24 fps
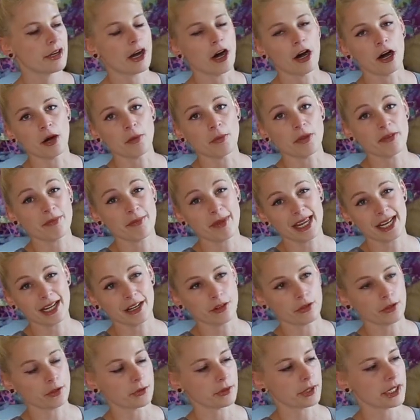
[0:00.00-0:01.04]
They've made it
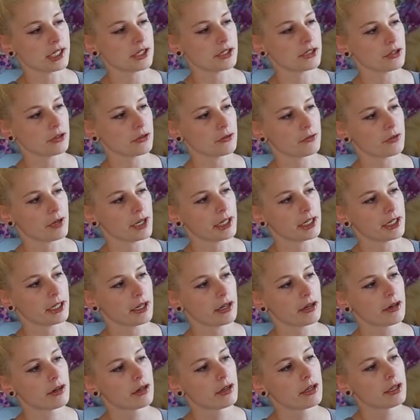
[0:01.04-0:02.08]
a little easier to find
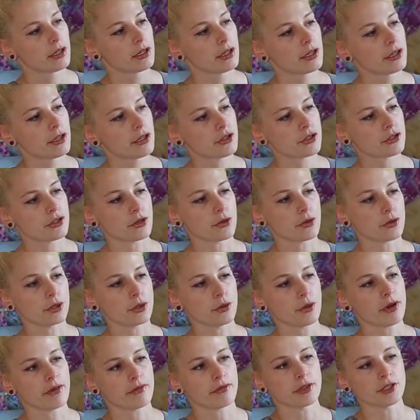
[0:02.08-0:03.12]
now. So
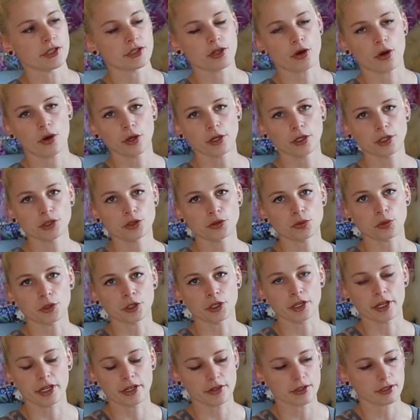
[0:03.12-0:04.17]
you have this orange
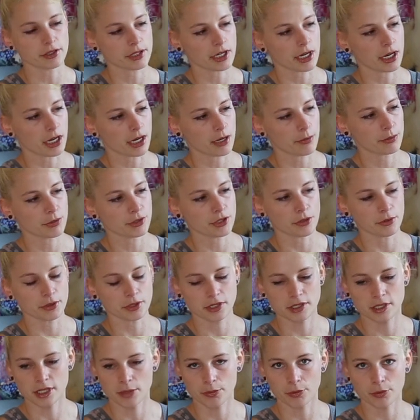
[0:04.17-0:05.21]
one at the top, so
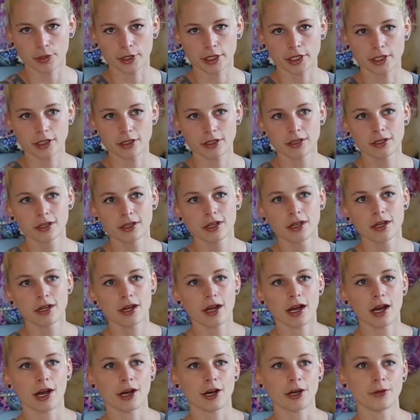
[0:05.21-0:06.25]
it's separated.
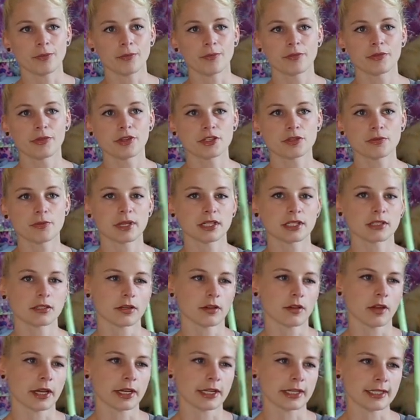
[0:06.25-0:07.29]
This makes it
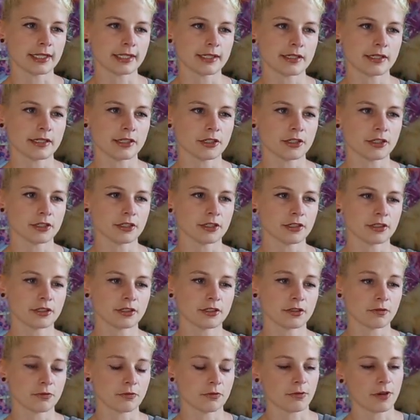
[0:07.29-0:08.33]
a lot easier
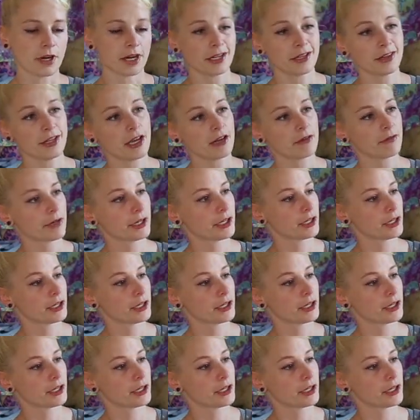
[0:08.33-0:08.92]
to find that